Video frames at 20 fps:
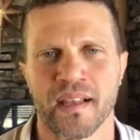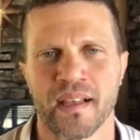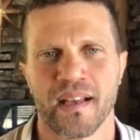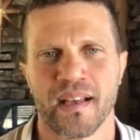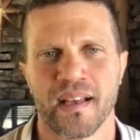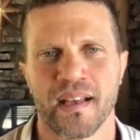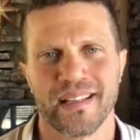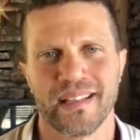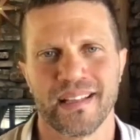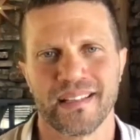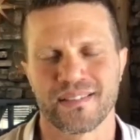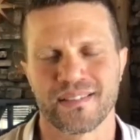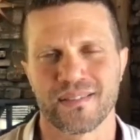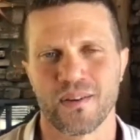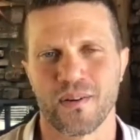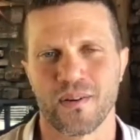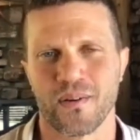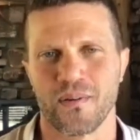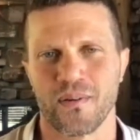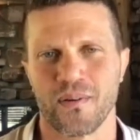And
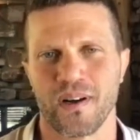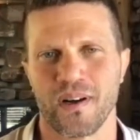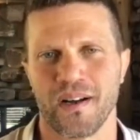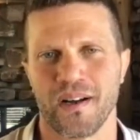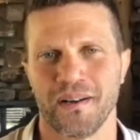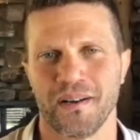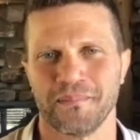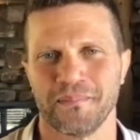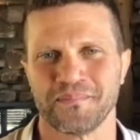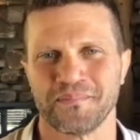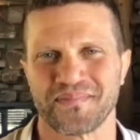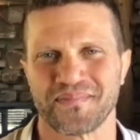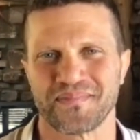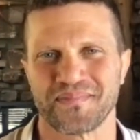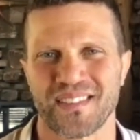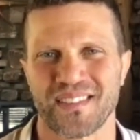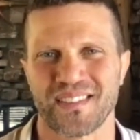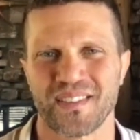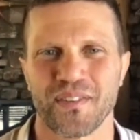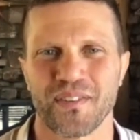so,
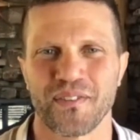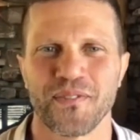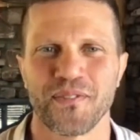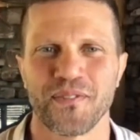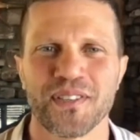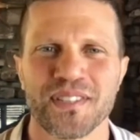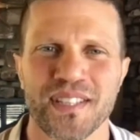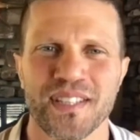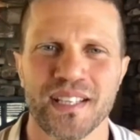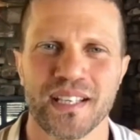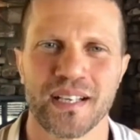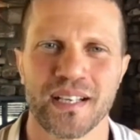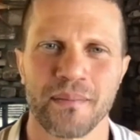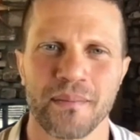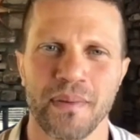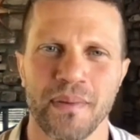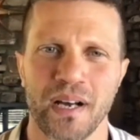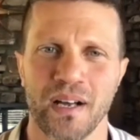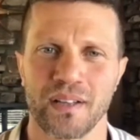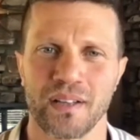So the first thing
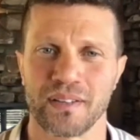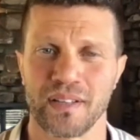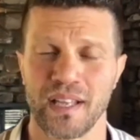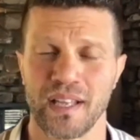about